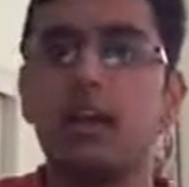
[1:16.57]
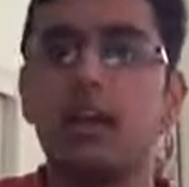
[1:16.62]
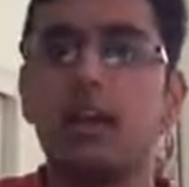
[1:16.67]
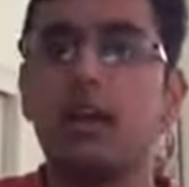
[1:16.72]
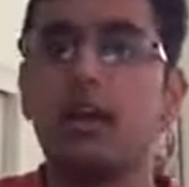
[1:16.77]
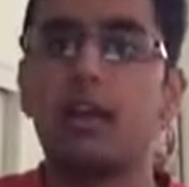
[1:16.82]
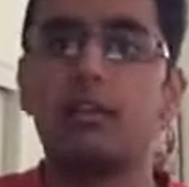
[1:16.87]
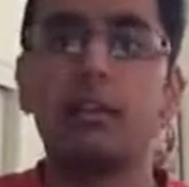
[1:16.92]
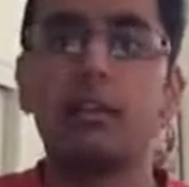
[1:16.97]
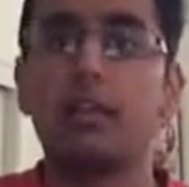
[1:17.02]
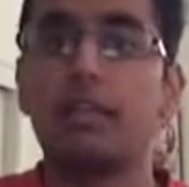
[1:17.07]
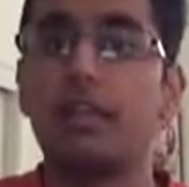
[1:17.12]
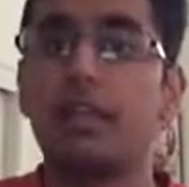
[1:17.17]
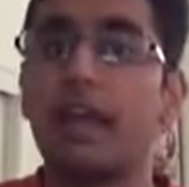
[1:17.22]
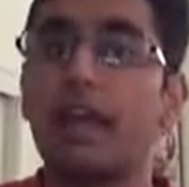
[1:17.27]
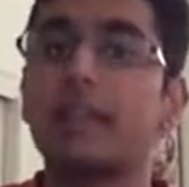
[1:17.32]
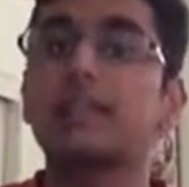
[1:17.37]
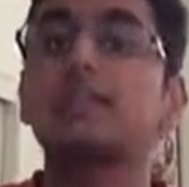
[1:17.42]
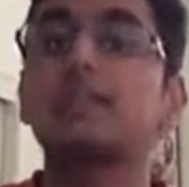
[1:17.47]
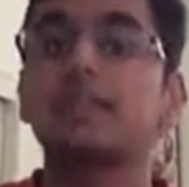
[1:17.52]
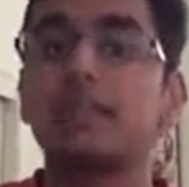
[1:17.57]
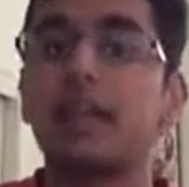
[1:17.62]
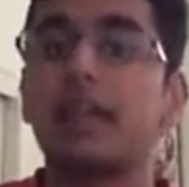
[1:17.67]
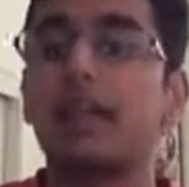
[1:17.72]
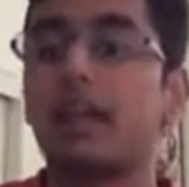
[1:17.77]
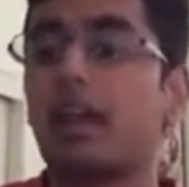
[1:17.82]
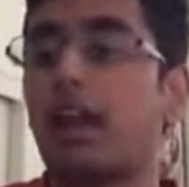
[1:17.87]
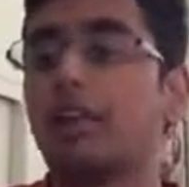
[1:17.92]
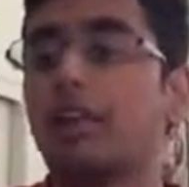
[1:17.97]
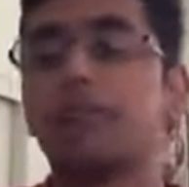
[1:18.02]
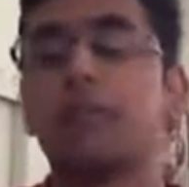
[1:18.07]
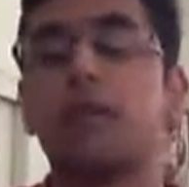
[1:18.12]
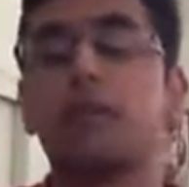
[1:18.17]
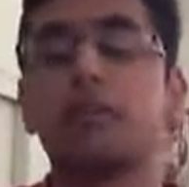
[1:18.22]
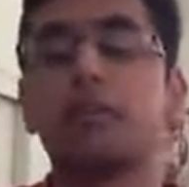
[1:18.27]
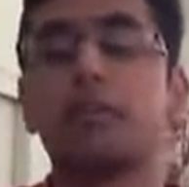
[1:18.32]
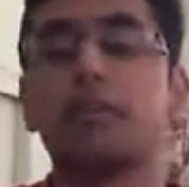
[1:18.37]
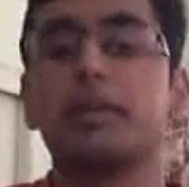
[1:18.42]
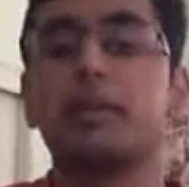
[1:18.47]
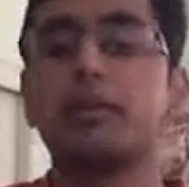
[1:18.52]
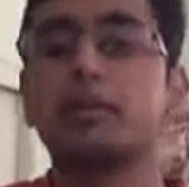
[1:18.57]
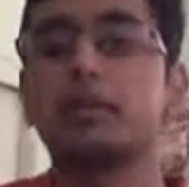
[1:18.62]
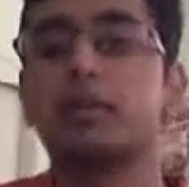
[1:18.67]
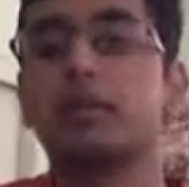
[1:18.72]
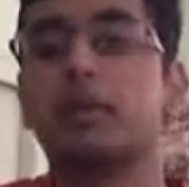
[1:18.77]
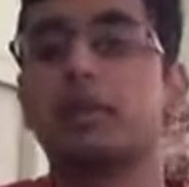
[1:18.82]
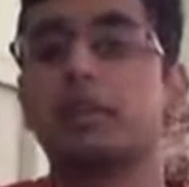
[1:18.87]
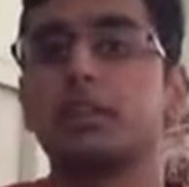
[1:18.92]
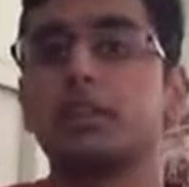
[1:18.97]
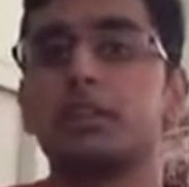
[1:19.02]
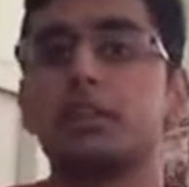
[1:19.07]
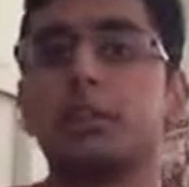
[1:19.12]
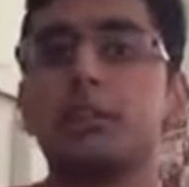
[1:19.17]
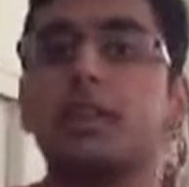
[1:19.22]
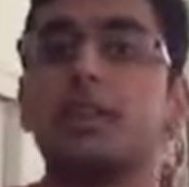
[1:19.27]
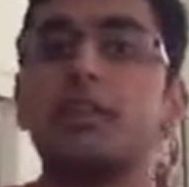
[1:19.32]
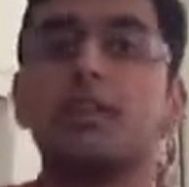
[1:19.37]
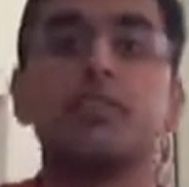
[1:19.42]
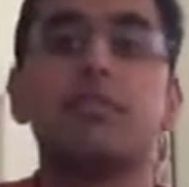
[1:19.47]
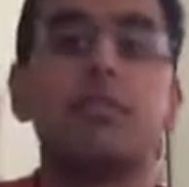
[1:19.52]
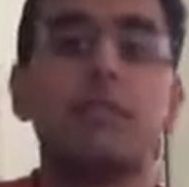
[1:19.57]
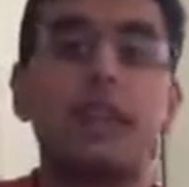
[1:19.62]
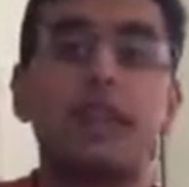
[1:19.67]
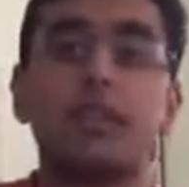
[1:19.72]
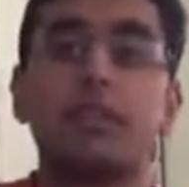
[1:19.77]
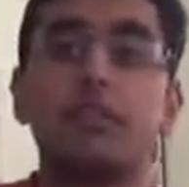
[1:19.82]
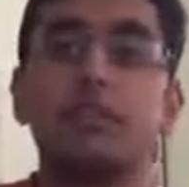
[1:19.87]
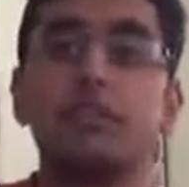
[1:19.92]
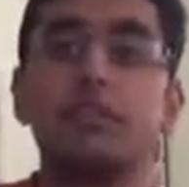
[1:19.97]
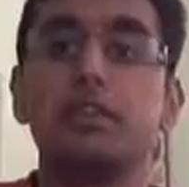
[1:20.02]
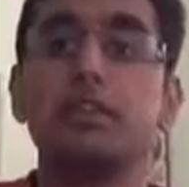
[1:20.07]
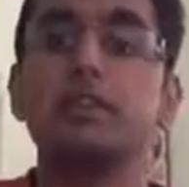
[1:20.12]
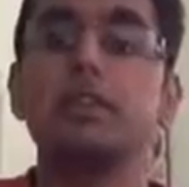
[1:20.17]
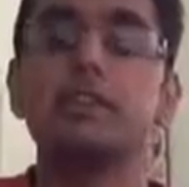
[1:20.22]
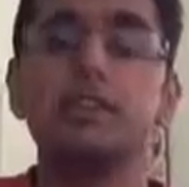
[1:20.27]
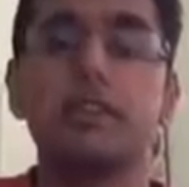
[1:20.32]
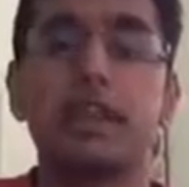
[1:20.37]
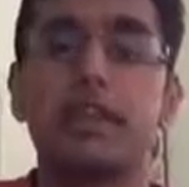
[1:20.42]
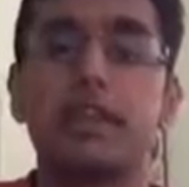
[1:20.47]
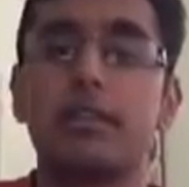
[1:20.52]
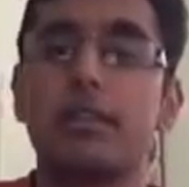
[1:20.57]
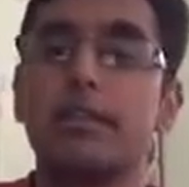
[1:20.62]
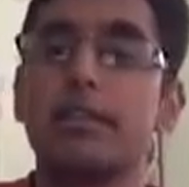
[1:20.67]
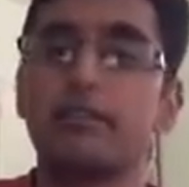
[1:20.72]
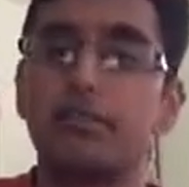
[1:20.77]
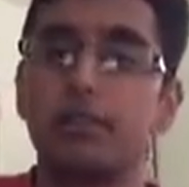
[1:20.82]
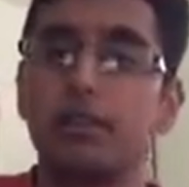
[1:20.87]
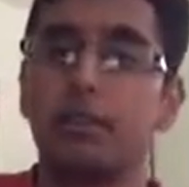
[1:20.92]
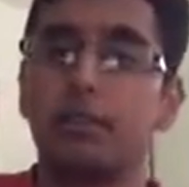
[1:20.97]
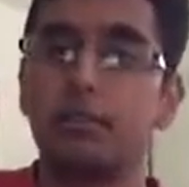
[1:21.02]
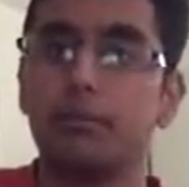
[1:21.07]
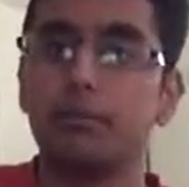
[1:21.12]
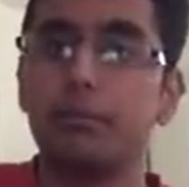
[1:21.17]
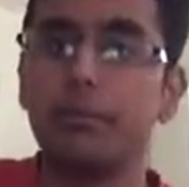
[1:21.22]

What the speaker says: And that said, I found the Blair Witch Project to be an effectively scary film.